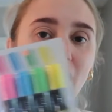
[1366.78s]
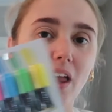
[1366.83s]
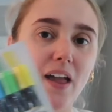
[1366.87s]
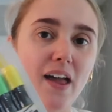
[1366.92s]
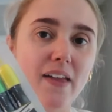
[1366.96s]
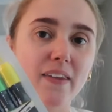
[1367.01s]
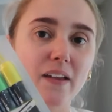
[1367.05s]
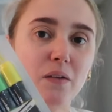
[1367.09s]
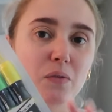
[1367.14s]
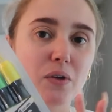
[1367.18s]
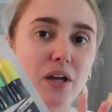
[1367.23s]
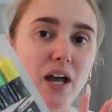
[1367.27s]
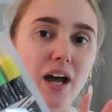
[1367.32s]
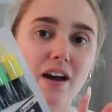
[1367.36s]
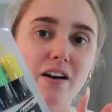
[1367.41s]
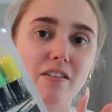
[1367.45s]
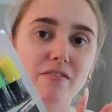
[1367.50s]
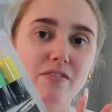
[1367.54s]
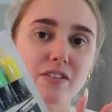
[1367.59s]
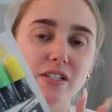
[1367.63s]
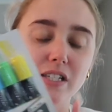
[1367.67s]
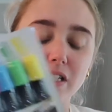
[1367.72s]
And then we
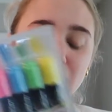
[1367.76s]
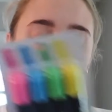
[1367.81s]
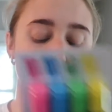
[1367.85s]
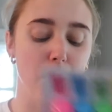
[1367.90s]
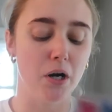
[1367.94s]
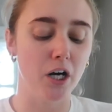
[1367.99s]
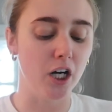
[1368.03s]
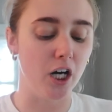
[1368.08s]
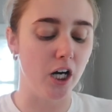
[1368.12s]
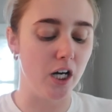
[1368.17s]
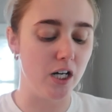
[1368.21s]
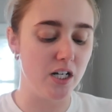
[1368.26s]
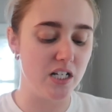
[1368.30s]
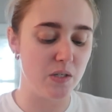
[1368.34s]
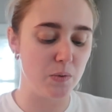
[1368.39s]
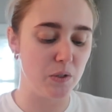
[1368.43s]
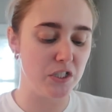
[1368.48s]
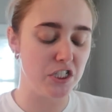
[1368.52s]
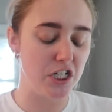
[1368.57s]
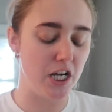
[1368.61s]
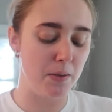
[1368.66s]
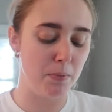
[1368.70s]
have some markers,
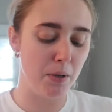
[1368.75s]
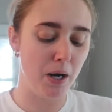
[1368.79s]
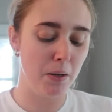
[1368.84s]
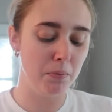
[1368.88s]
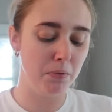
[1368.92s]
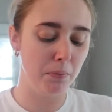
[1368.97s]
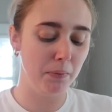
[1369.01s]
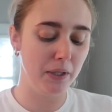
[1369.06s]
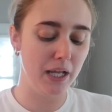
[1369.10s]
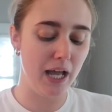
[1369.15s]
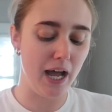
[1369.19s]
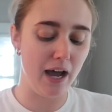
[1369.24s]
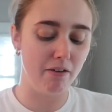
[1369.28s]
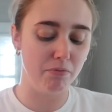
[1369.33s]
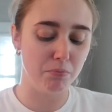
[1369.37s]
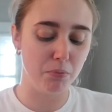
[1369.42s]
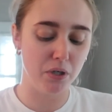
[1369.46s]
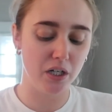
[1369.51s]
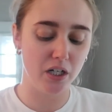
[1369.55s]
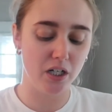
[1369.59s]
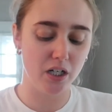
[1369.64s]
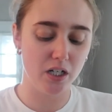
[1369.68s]
which I probably
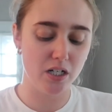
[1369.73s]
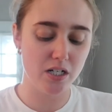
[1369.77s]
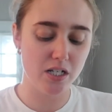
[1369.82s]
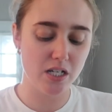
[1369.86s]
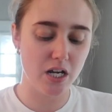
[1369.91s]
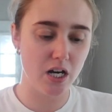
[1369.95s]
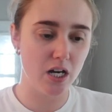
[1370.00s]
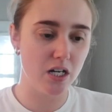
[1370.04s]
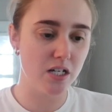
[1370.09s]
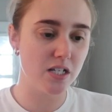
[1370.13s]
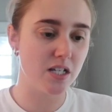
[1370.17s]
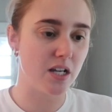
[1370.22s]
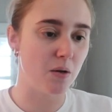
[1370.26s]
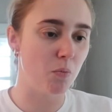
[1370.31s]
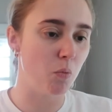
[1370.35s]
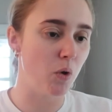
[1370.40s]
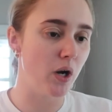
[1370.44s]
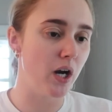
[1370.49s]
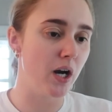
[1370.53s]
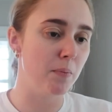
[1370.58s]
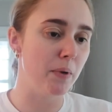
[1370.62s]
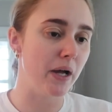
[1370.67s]
have markers here
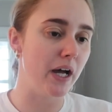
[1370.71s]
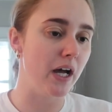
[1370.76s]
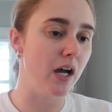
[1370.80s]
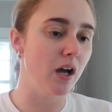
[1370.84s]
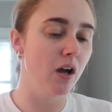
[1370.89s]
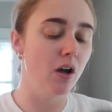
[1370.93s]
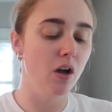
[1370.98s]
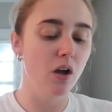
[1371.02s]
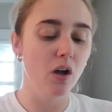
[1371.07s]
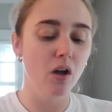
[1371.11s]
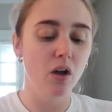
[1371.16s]
somewhere, but